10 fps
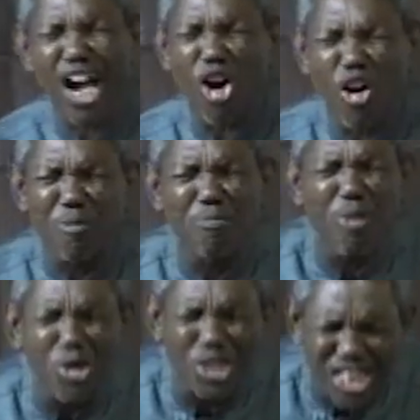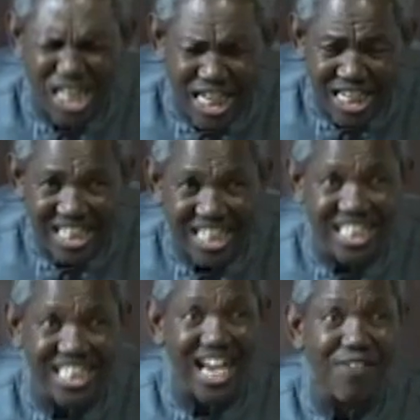of boasting in
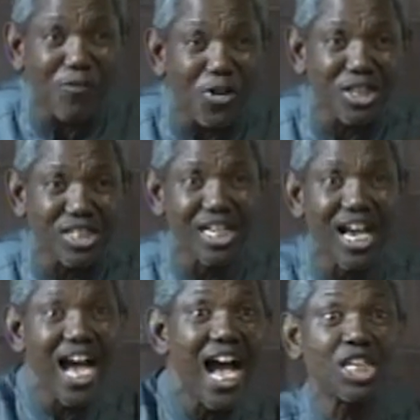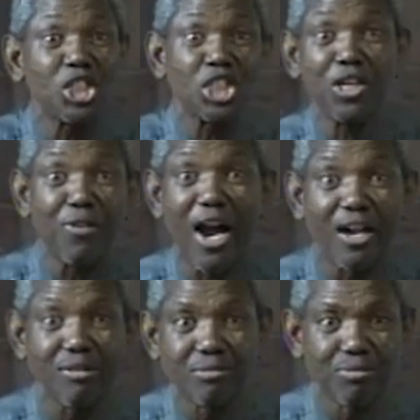their voice, I shiver.
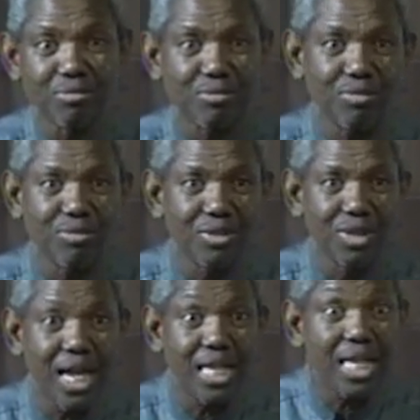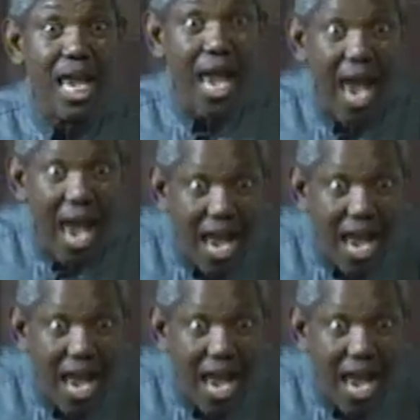I say, hey!